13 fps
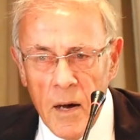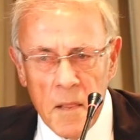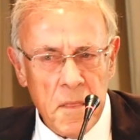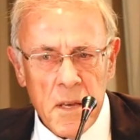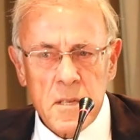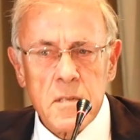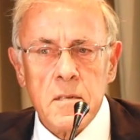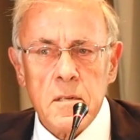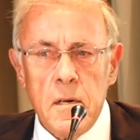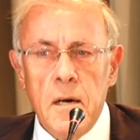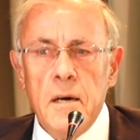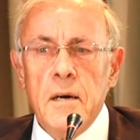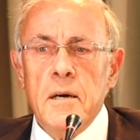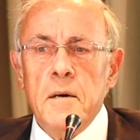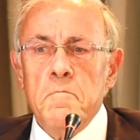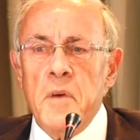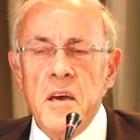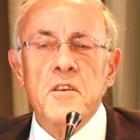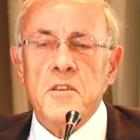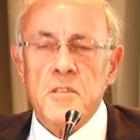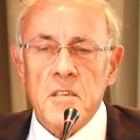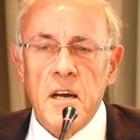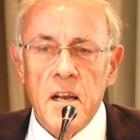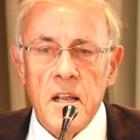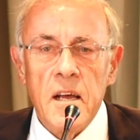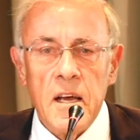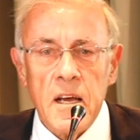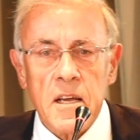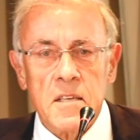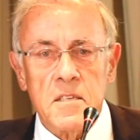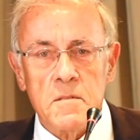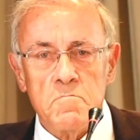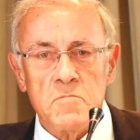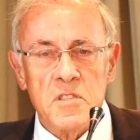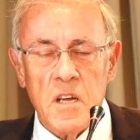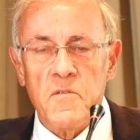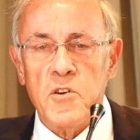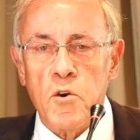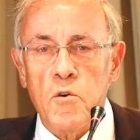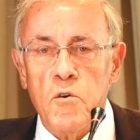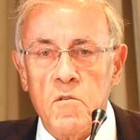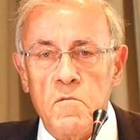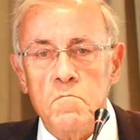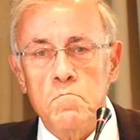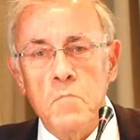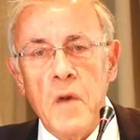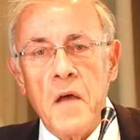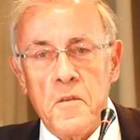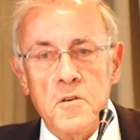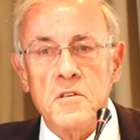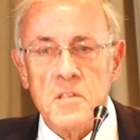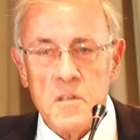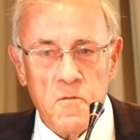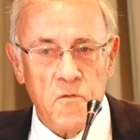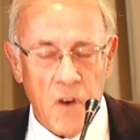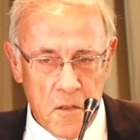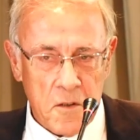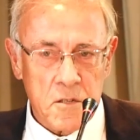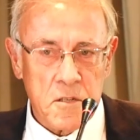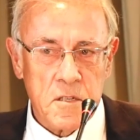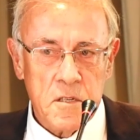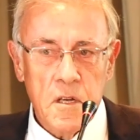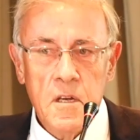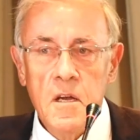This ASR has several mothers and fathers.